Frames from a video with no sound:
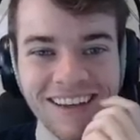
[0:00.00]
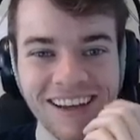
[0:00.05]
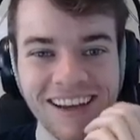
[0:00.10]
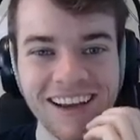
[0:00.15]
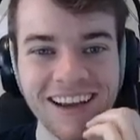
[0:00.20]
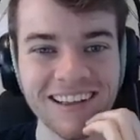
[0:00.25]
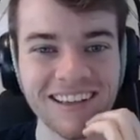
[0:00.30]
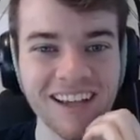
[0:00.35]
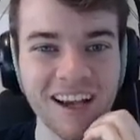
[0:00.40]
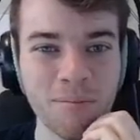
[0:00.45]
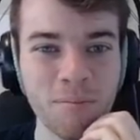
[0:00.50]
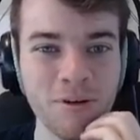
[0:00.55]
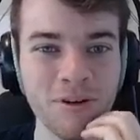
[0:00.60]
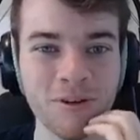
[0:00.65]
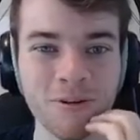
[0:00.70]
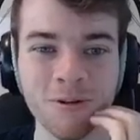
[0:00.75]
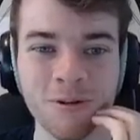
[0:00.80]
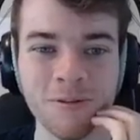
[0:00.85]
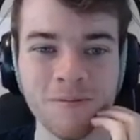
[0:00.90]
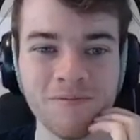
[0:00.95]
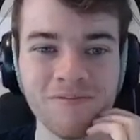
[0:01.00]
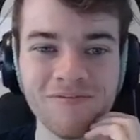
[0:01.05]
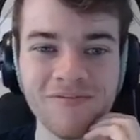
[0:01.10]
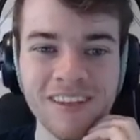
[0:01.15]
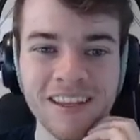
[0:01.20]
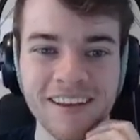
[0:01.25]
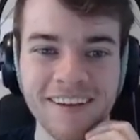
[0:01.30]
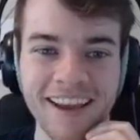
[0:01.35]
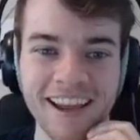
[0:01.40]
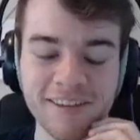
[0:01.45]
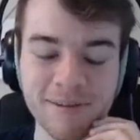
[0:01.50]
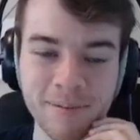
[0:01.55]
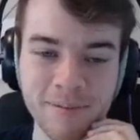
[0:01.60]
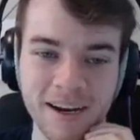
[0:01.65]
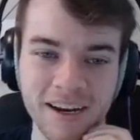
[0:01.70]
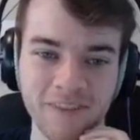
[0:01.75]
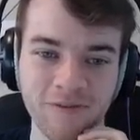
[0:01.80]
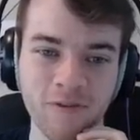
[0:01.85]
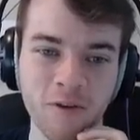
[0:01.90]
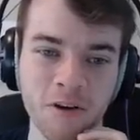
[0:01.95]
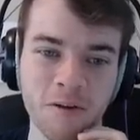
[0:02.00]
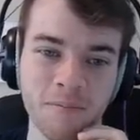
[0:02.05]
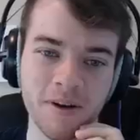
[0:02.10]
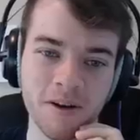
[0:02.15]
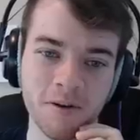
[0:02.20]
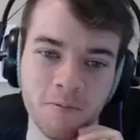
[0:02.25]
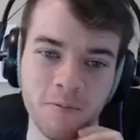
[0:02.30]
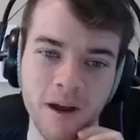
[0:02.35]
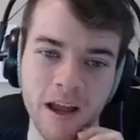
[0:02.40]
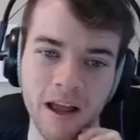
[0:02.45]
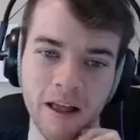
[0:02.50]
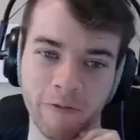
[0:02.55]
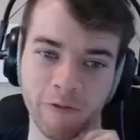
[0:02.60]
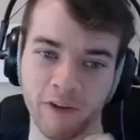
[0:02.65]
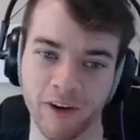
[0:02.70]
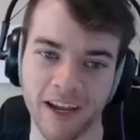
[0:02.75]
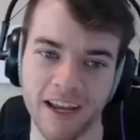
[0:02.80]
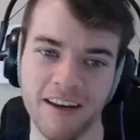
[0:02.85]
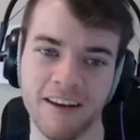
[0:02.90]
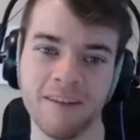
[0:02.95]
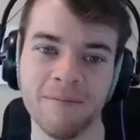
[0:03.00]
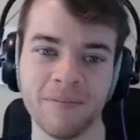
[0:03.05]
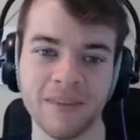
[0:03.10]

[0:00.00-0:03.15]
It's Hapu. HBomb 94, a while, friend.